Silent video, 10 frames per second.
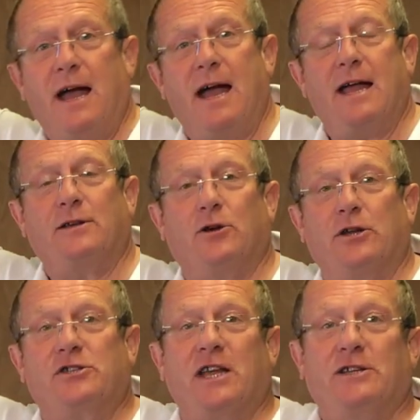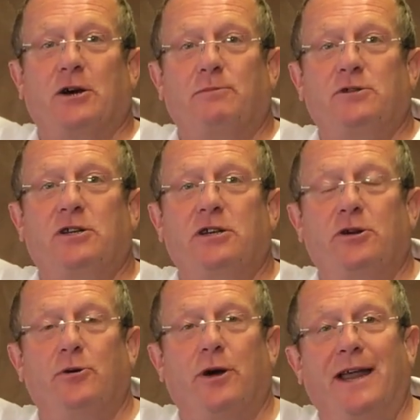and got it set up to
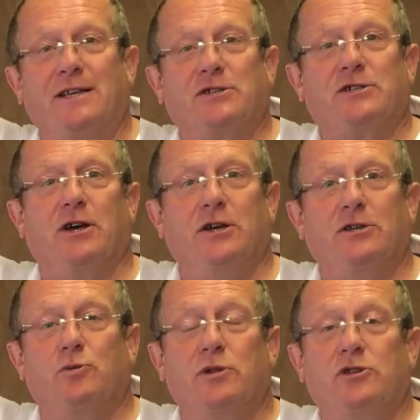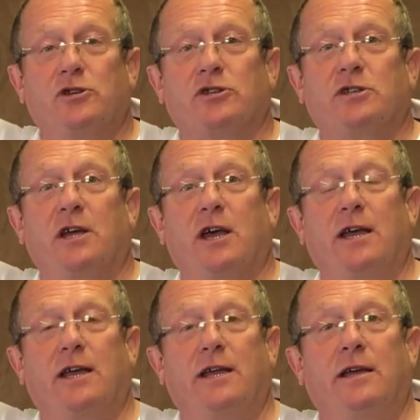do an exercise with just
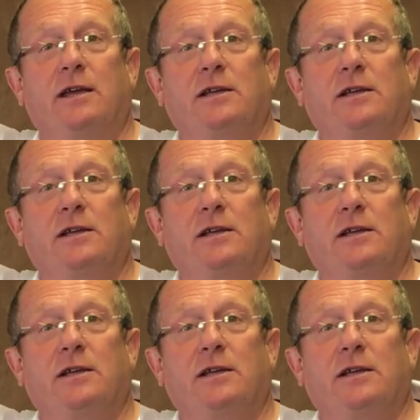a